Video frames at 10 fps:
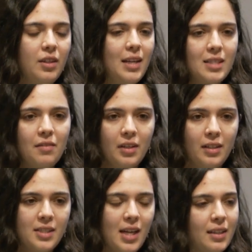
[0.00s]
days
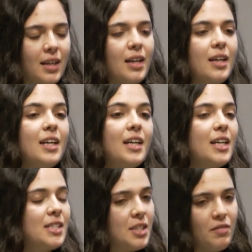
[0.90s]
after the sun?
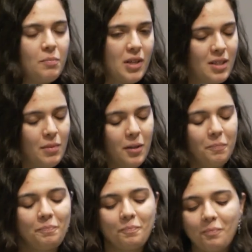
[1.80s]
Is it even possible?